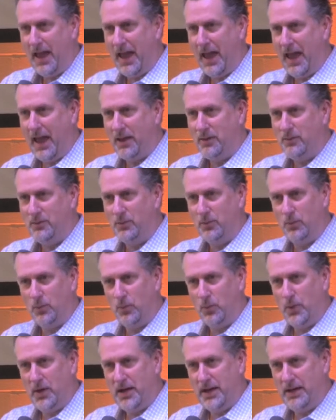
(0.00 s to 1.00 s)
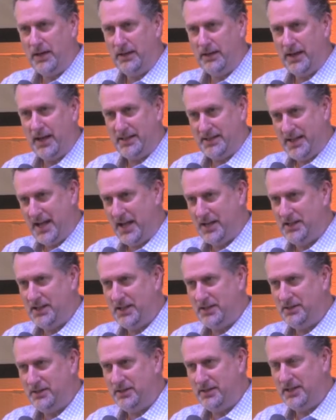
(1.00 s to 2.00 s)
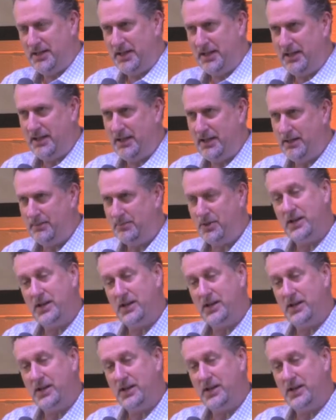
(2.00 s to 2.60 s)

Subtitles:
and we attended the